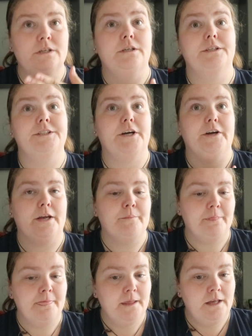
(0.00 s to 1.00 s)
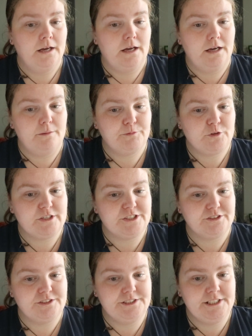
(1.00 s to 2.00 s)
Oh, sorry. Um,
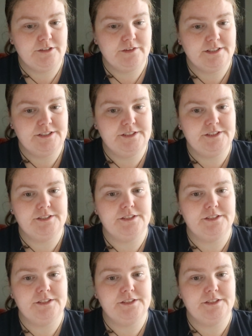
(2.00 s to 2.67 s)
crystal secrets,